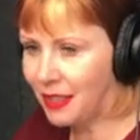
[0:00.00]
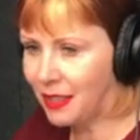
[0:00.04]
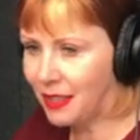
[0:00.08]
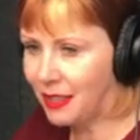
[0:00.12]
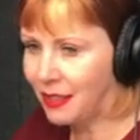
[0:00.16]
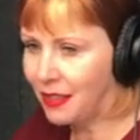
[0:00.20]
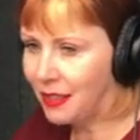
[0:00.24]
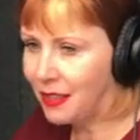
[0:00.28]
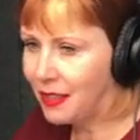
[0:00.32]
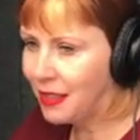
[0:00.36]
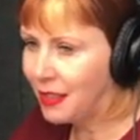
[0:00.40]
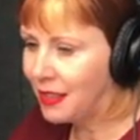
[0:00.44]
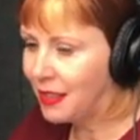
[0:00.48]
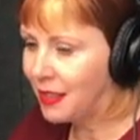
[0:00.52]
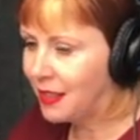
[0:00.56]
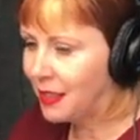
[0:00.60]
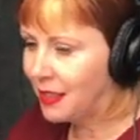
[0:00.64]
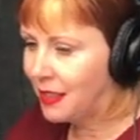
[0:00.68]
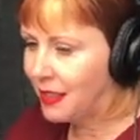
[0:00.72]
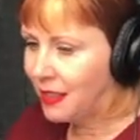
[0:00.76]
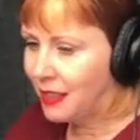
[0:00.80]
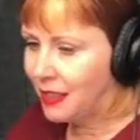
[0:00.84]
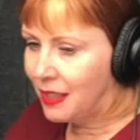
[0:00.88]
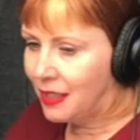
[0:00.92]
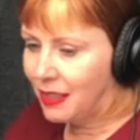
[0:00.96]
and
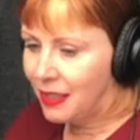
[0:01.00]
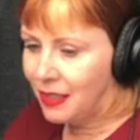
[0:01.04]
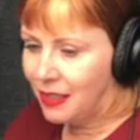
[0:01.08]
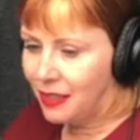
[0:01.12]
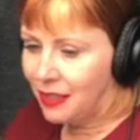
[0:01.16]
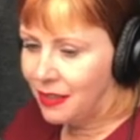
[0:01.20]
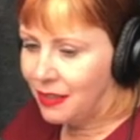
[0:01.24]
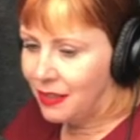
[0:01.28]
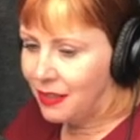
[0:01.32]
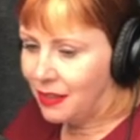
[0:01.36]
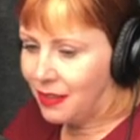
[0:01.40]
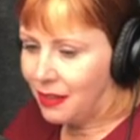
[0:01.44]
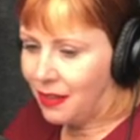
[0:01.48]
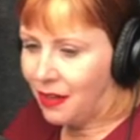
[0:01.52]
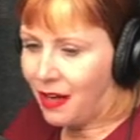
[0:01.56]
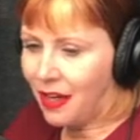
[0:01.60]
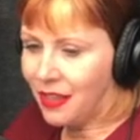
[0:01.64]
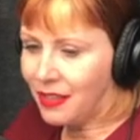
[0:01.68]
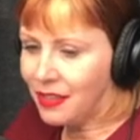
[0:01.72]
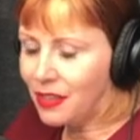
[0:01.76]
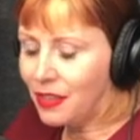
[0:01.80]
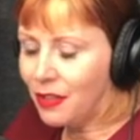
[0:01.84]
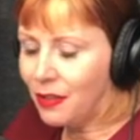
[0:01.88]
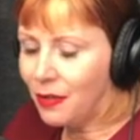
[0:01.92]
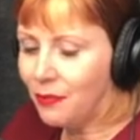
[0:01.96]

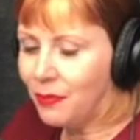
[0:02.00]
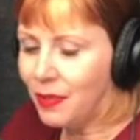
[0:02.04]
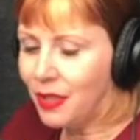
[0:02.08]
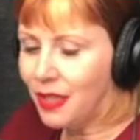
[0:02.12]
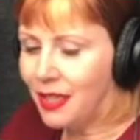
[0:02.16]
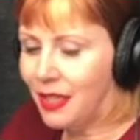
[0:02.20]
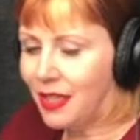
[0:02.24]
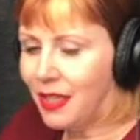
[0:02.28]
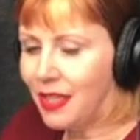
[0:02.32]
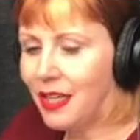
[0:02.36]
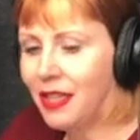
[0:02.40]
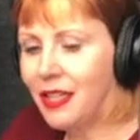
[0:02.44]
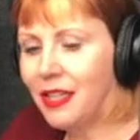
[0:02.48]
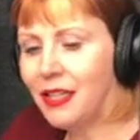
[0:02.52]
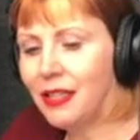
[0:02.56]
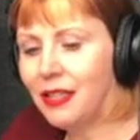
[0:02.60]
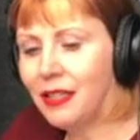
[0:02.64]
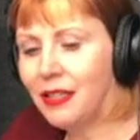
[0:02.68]
awesome and they get